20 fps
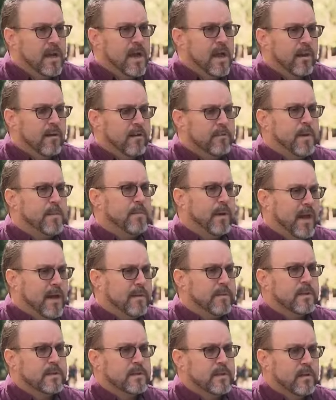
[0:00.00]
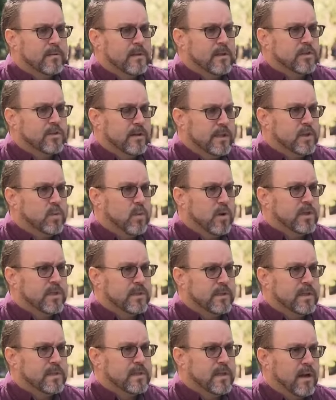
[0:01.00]
A lot of people out this, on the streets
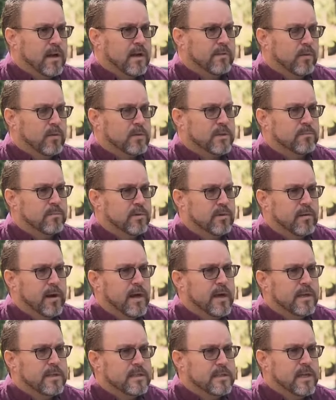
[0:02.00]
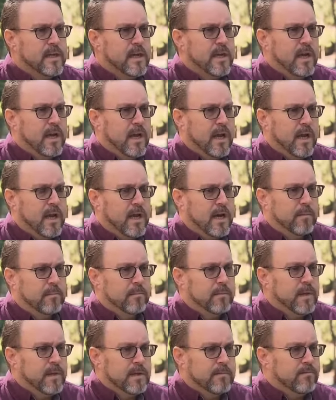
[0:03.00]
watching these carnivals and parades.
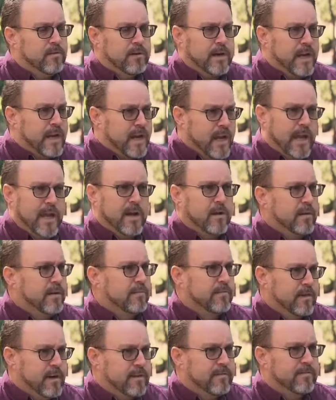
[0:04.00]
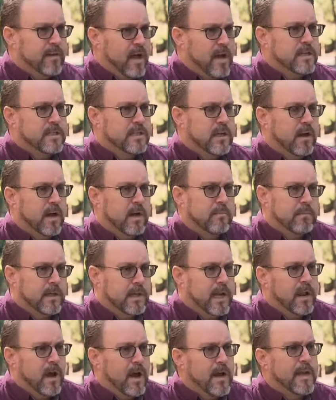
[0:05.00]
Um, very chaotic, very fun time,
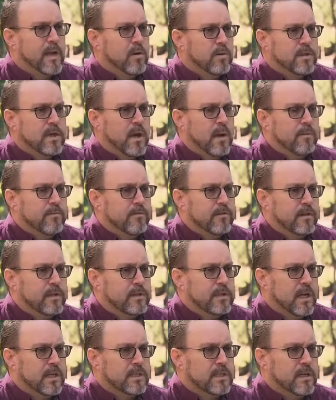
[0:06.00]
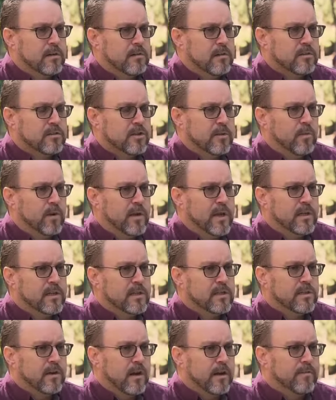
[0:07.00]
but an ideal time for a, a terrorist group looking to
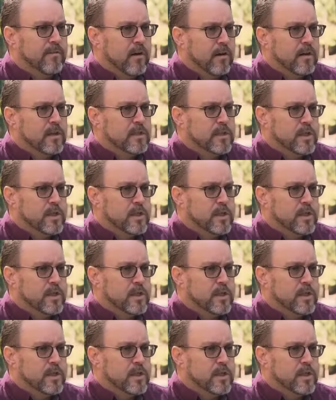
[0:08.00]
strike foreign